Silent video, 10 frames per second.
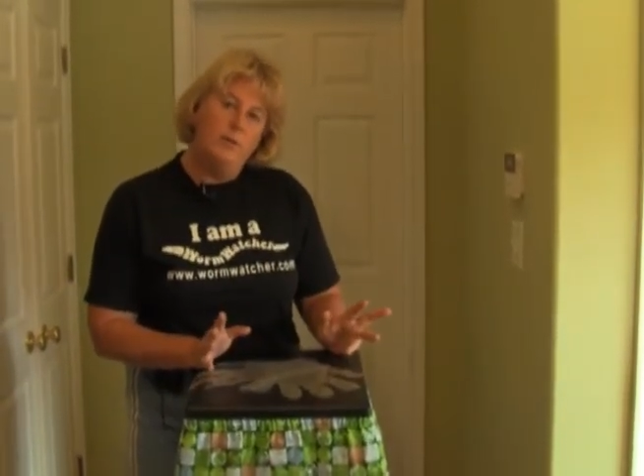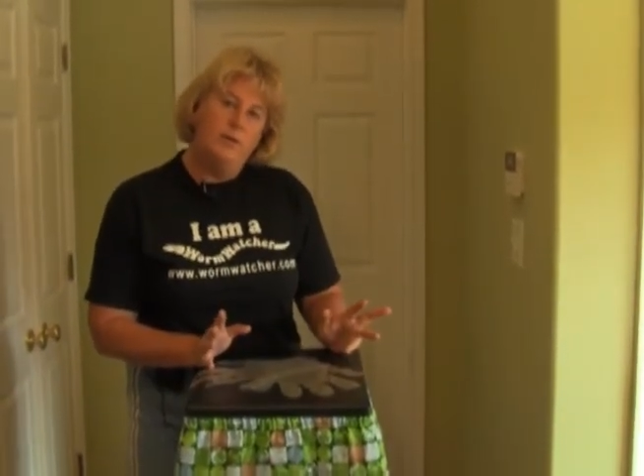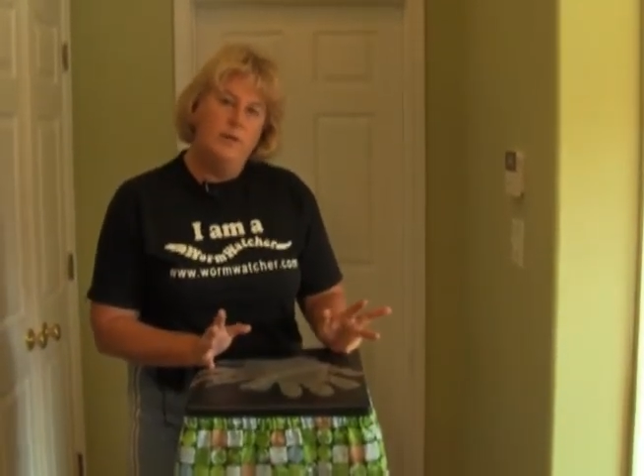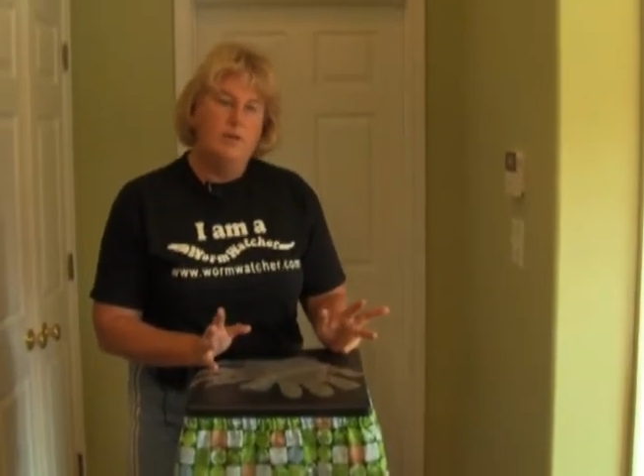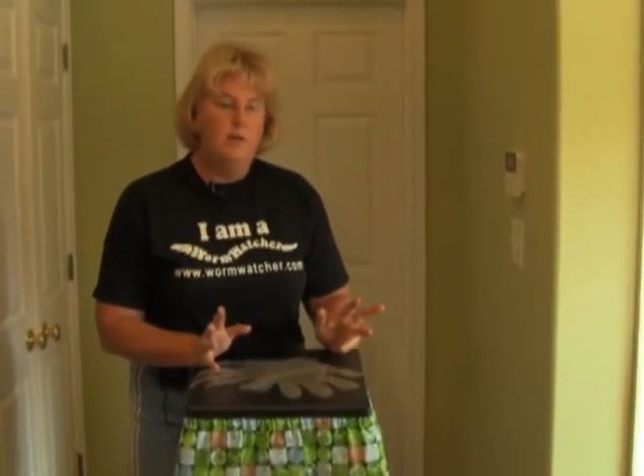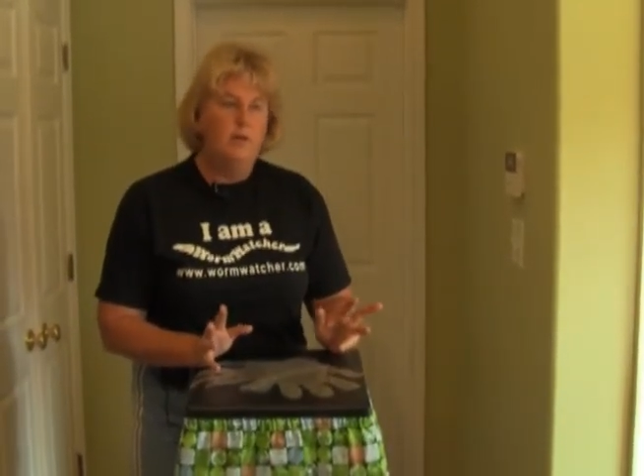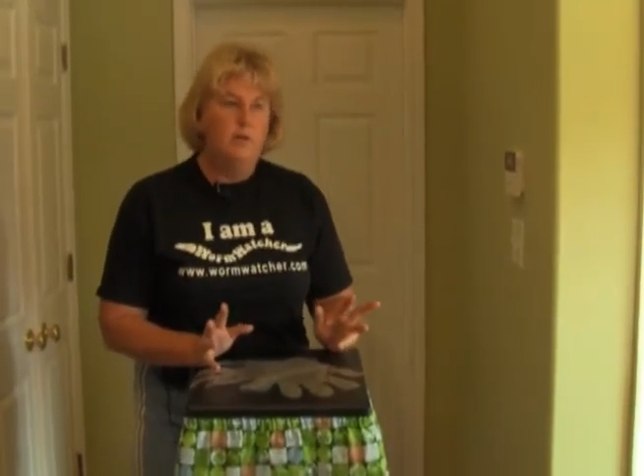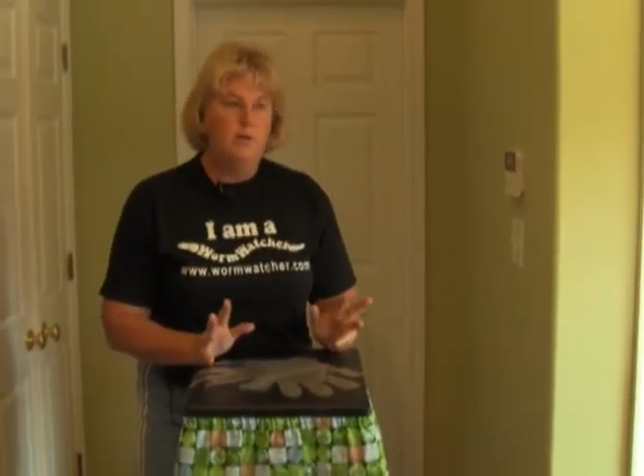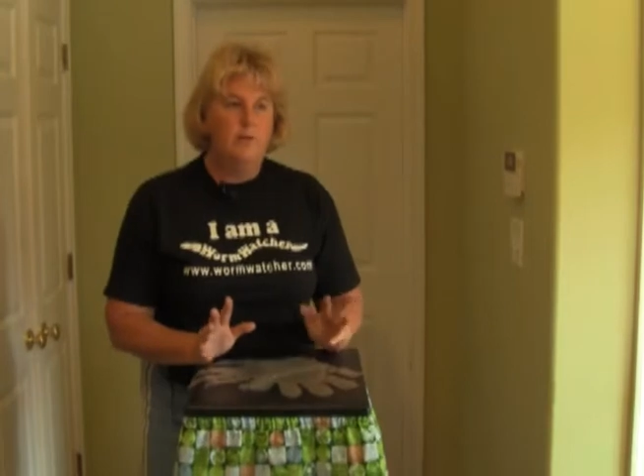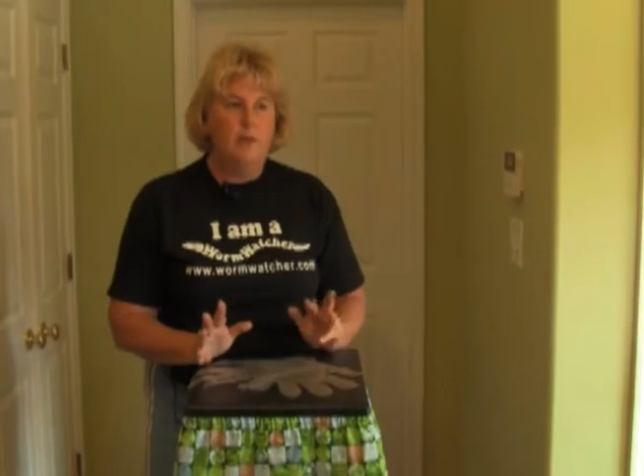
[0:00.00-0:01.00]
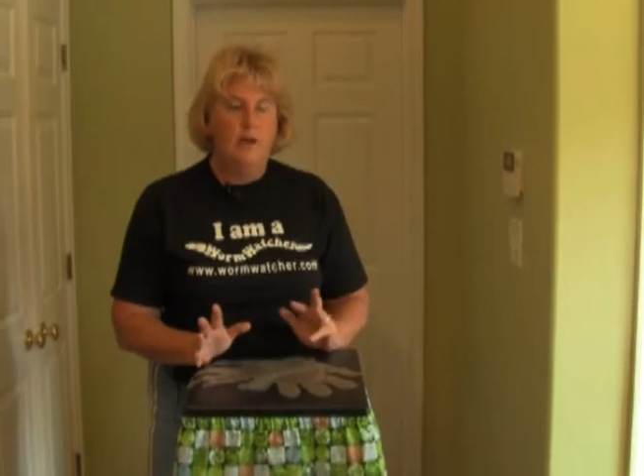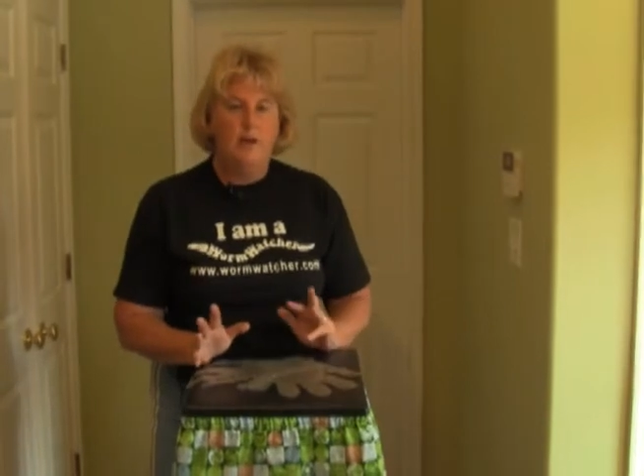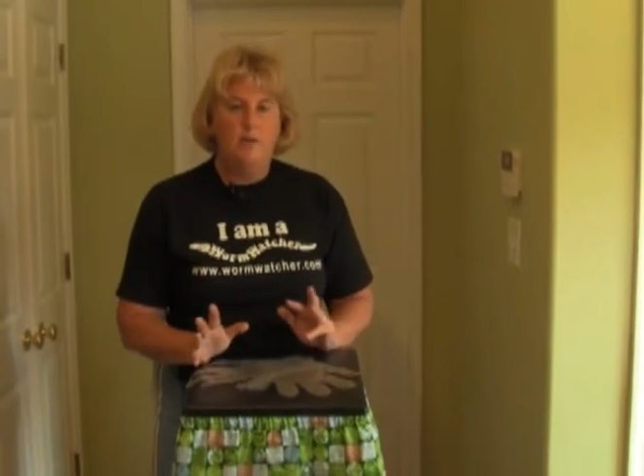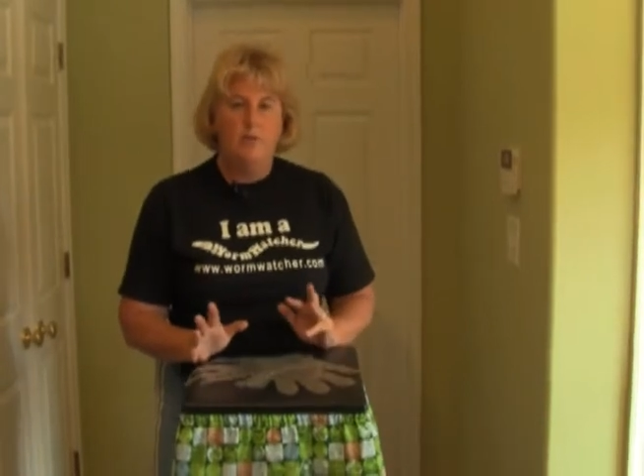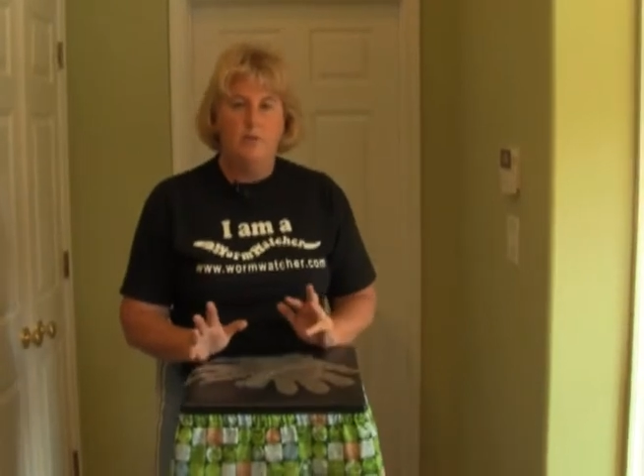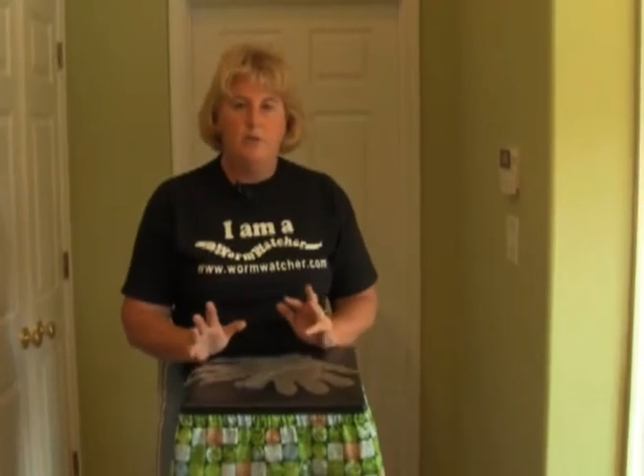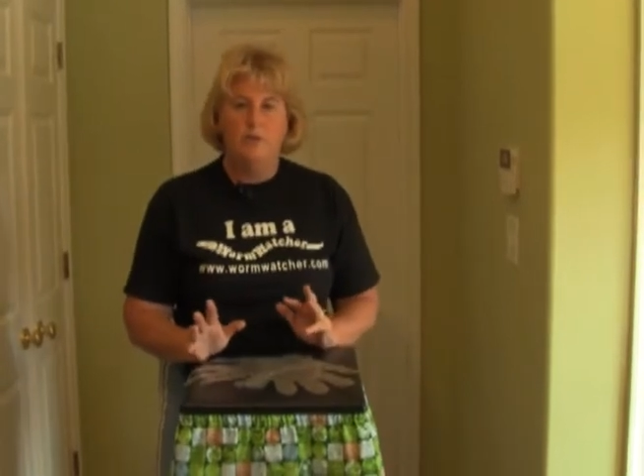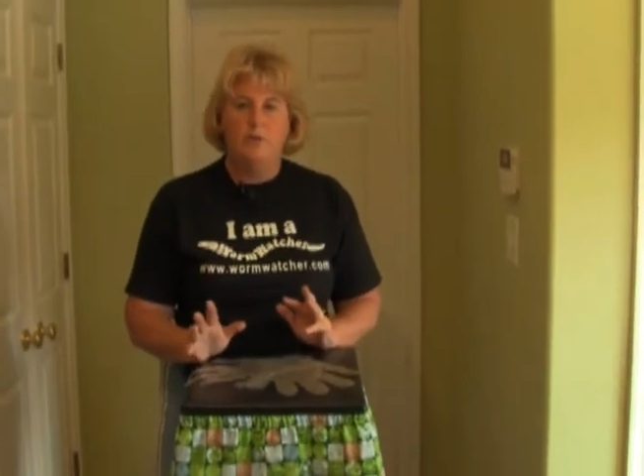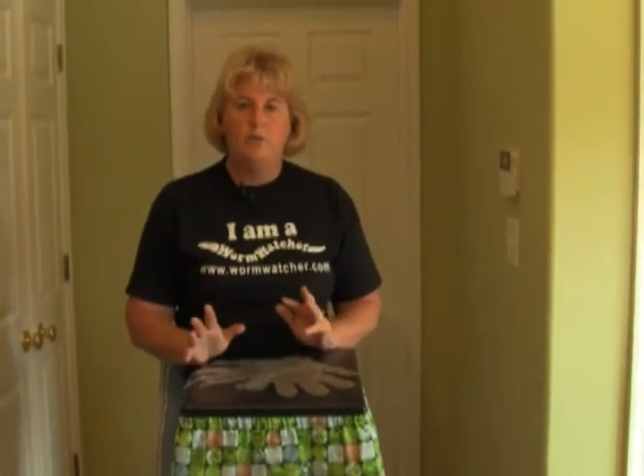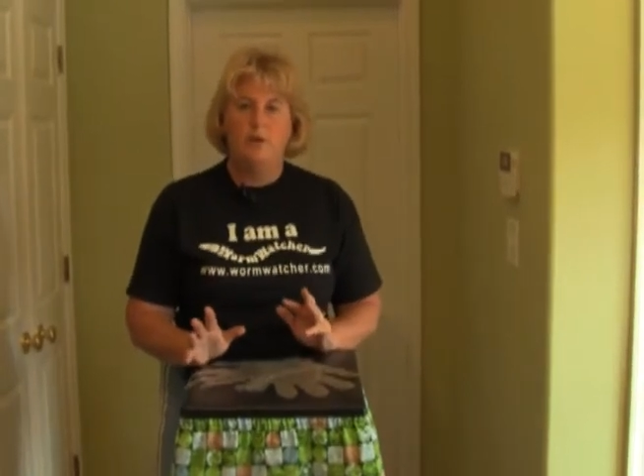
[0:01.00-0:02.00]
They tend to go to the sides
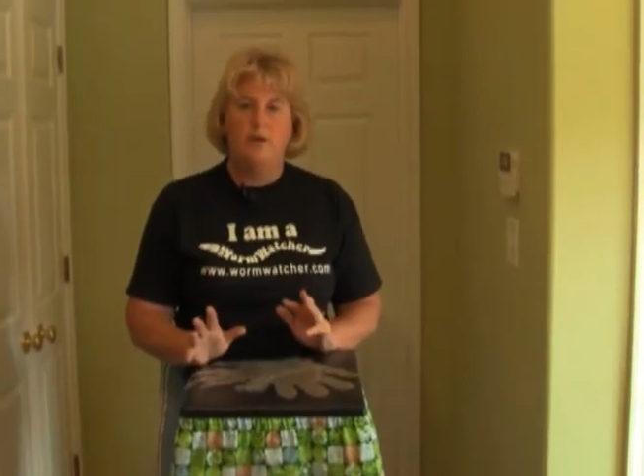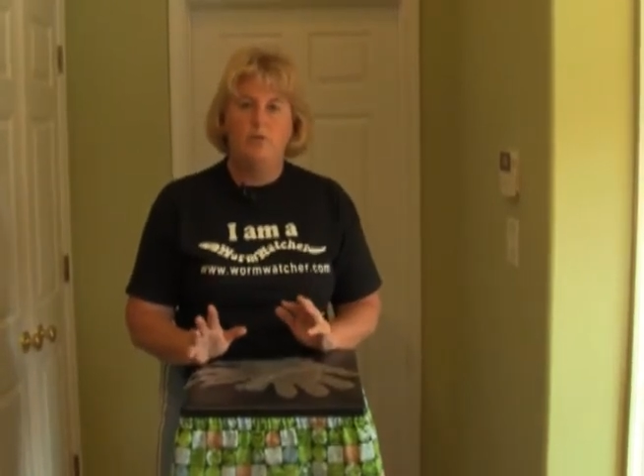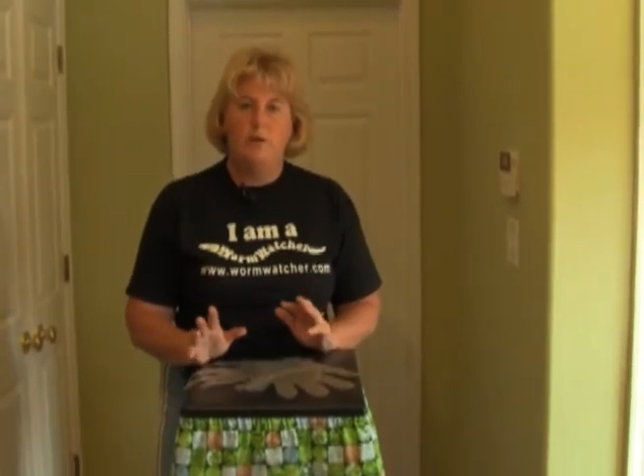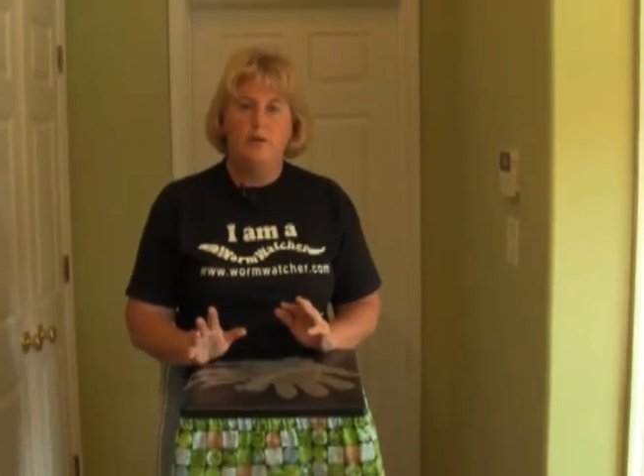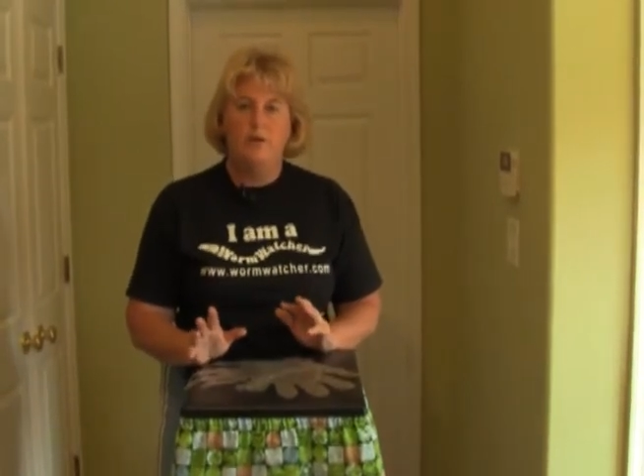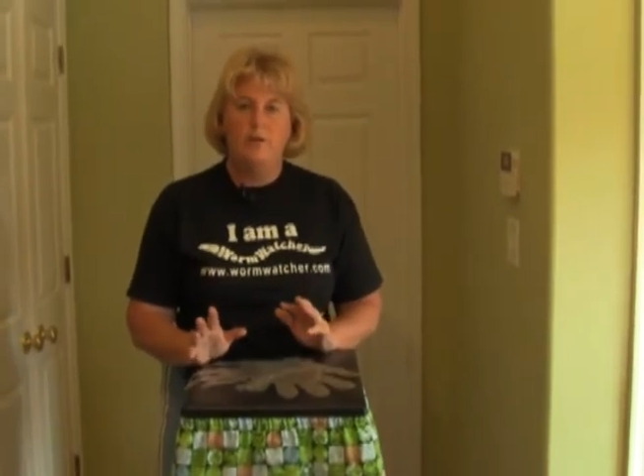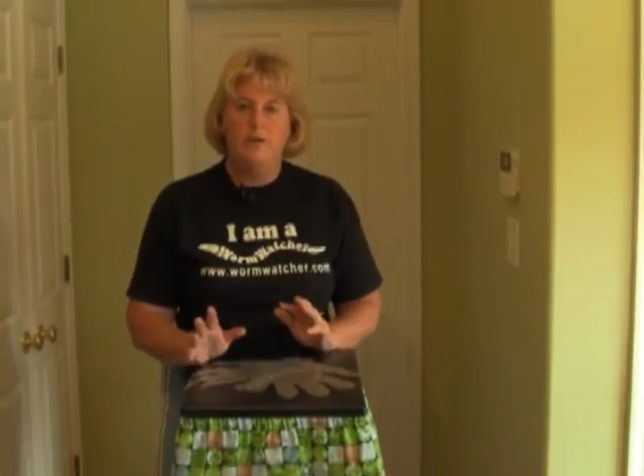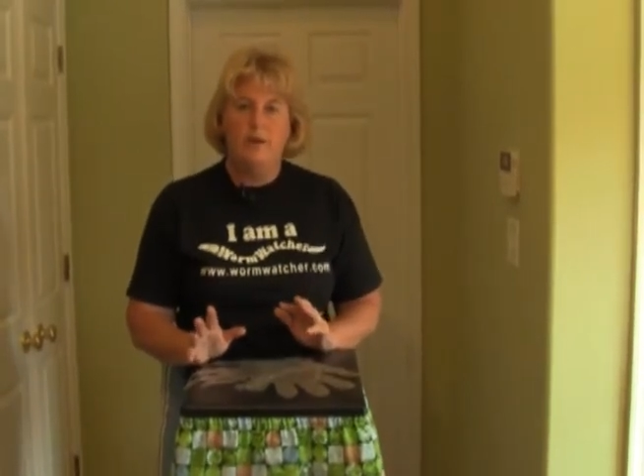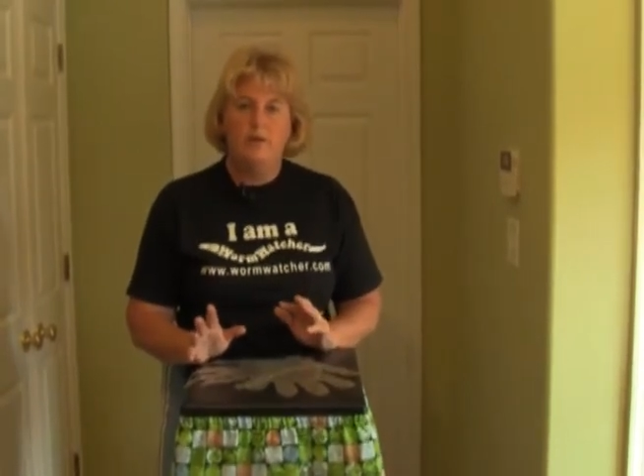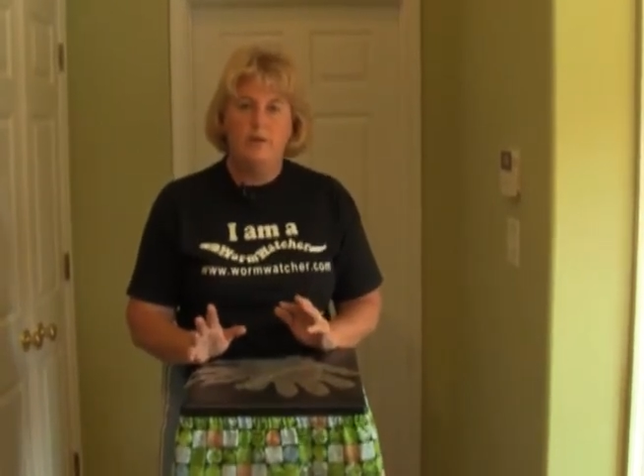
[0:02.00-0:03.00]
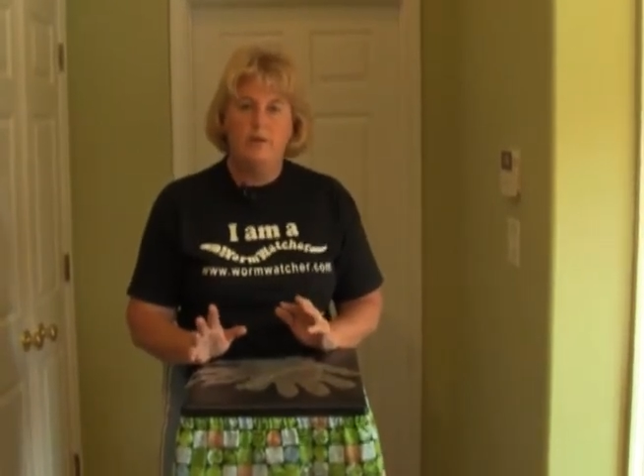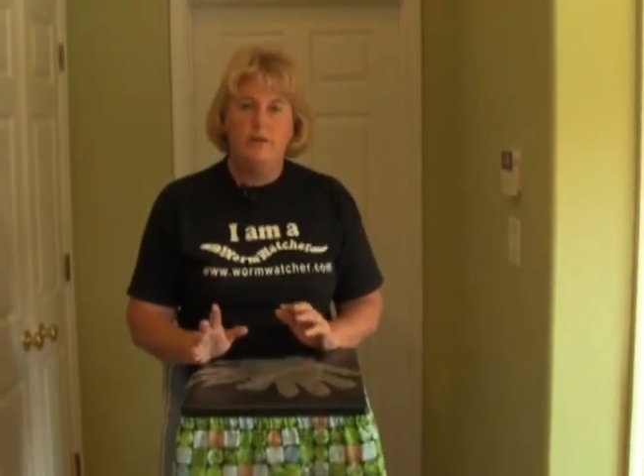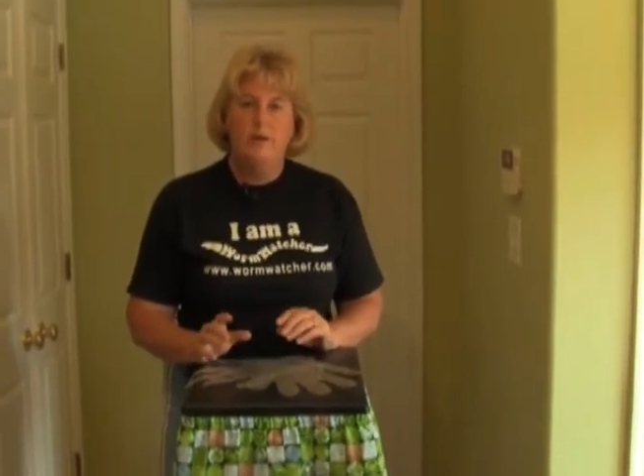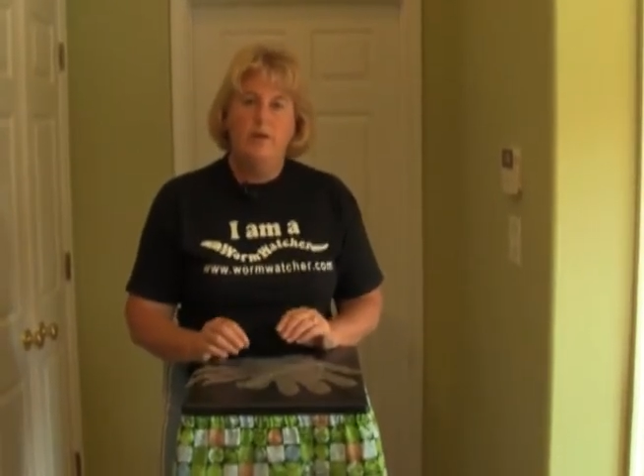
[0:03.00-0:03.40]
during strange weather events